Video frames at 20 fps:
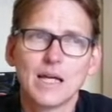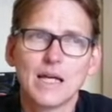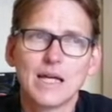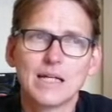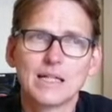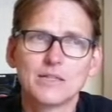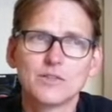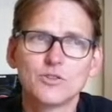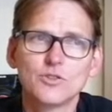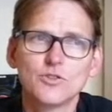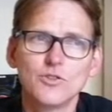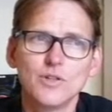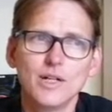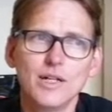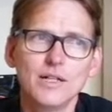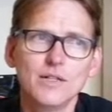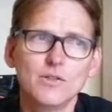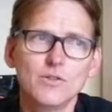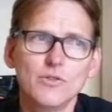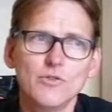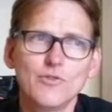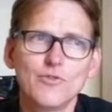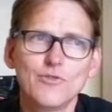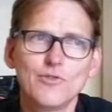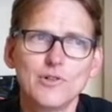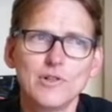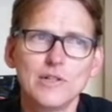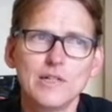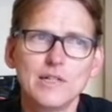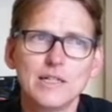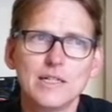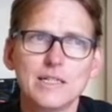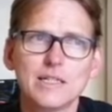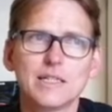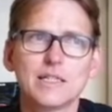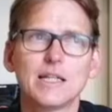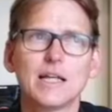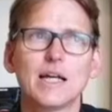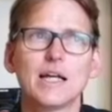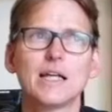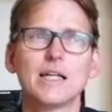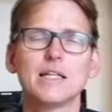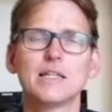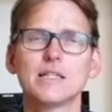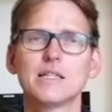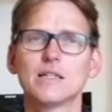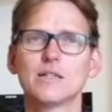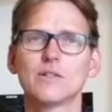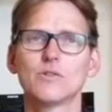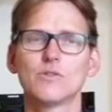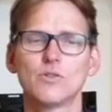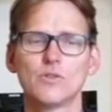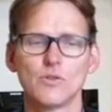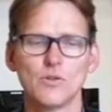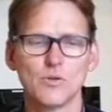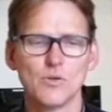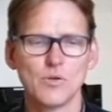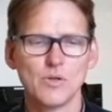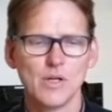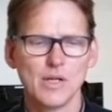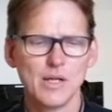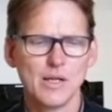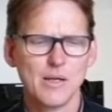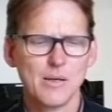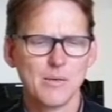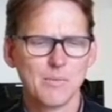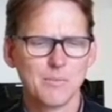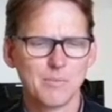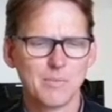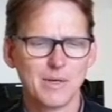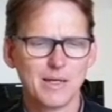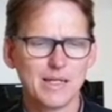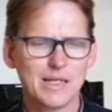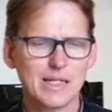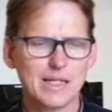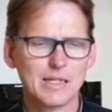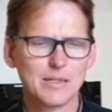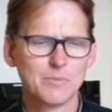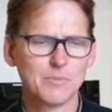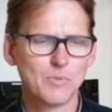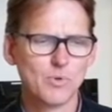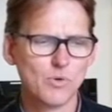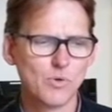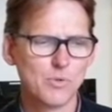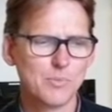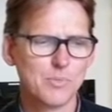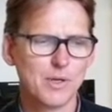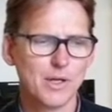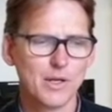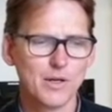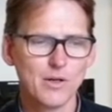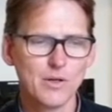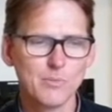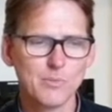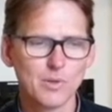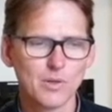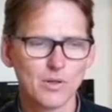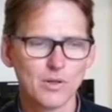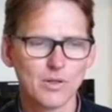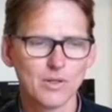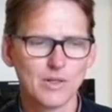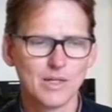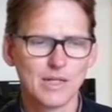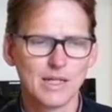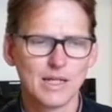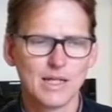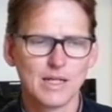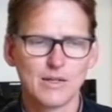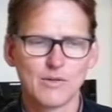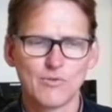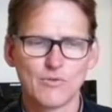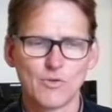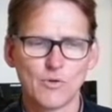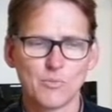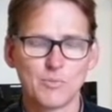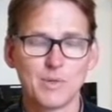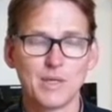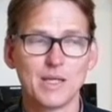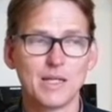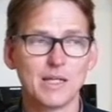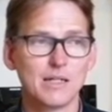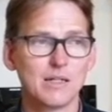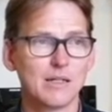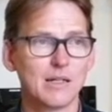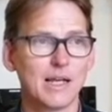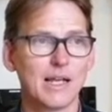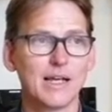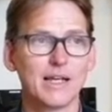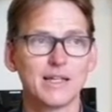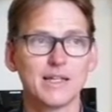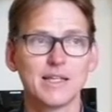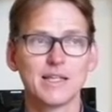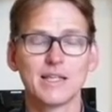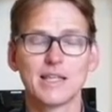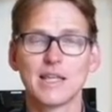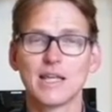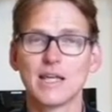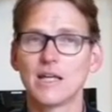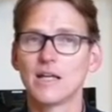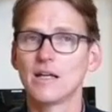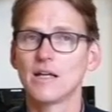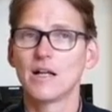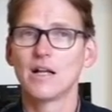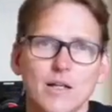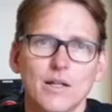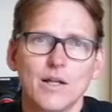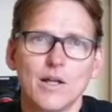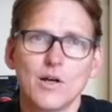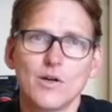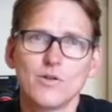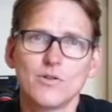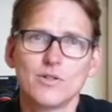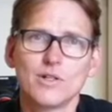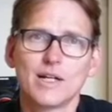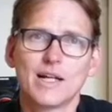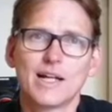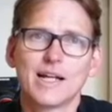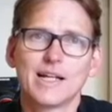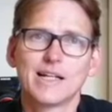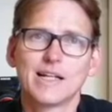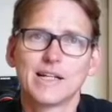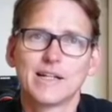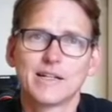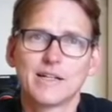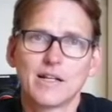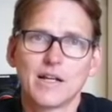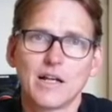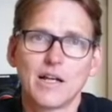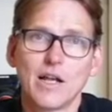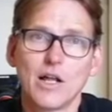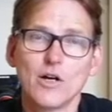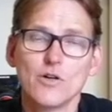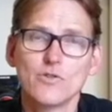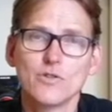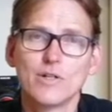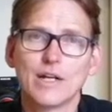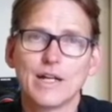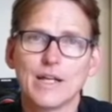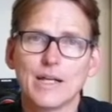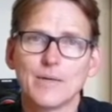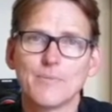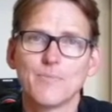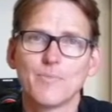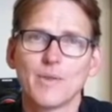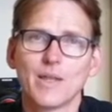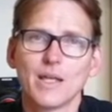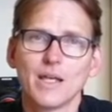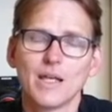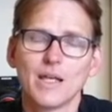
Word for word: and trying to fill his days and to make it more bearable for being lying there alone and lonely.